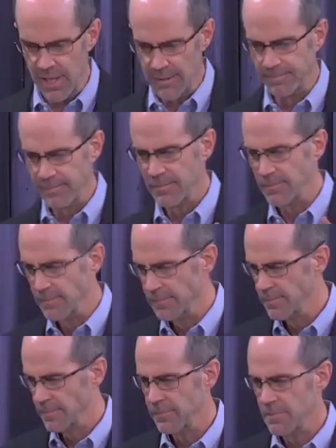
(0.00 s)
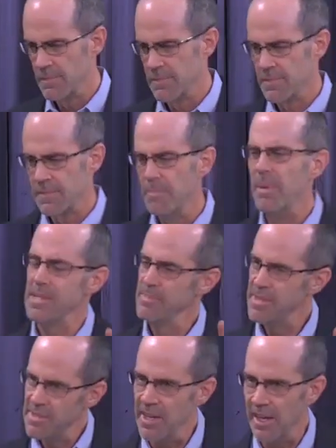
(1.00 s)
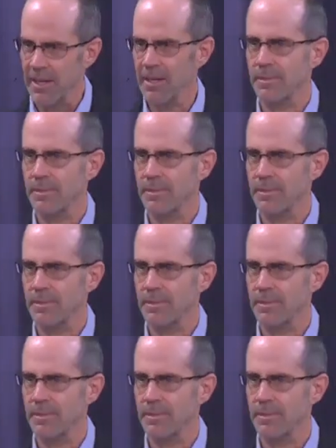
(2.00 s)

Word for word: It makes me sick.